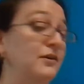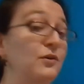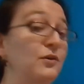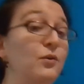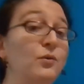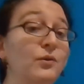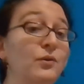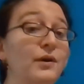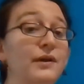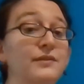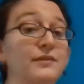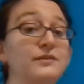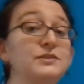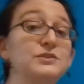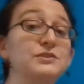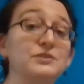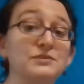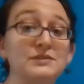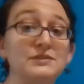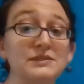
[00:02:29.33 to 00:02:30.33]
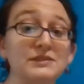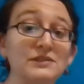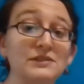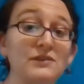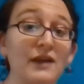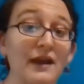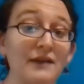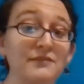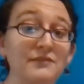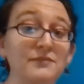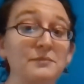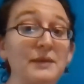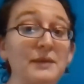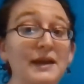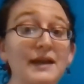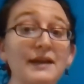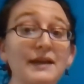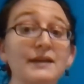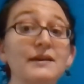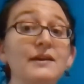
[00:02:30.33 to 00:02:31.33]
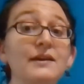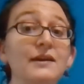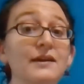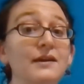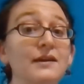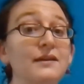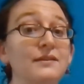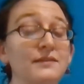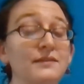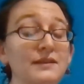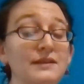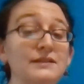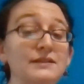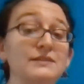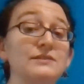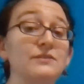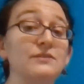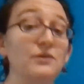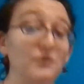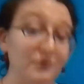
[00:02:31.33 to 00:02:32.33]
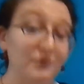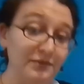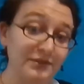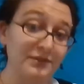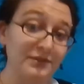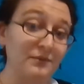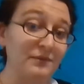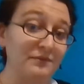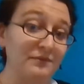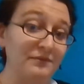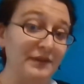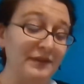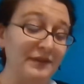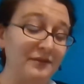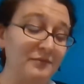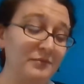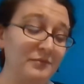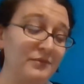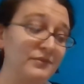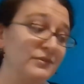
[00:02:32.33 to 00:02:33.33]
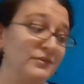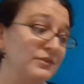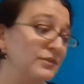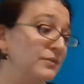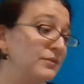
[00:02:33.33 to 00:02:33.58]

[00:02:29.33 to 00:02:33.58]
a whole other children's craft bag that is also available.